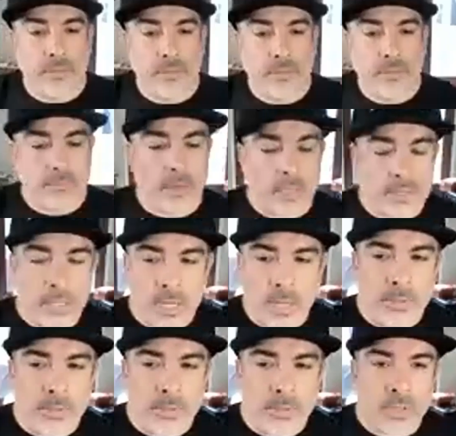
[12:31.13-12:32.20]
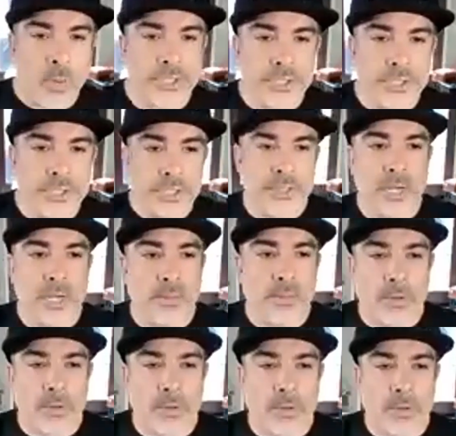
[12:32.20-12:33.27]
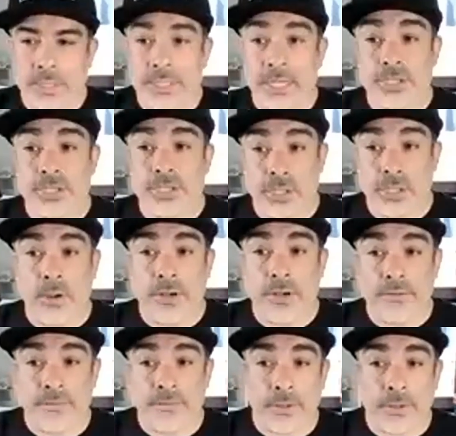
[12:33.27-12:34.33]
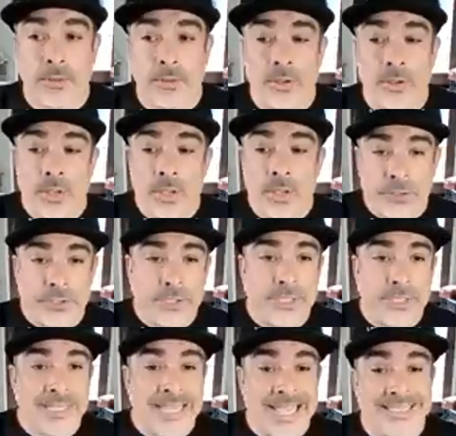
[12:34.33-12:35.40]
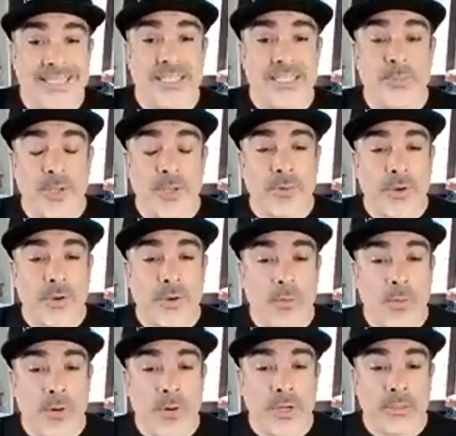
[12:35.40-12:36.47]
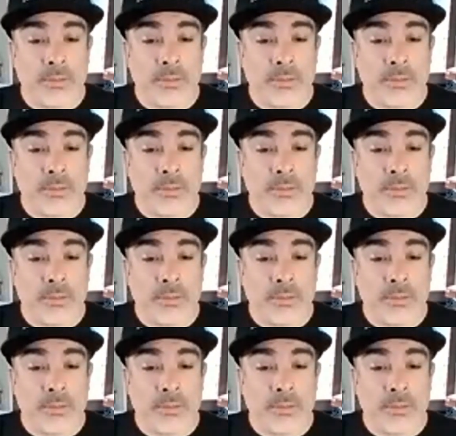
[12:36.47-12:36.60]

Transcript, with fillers: All right, a couple of questions here that I want to address, actually, quite a few. First, yes, this is being recorded.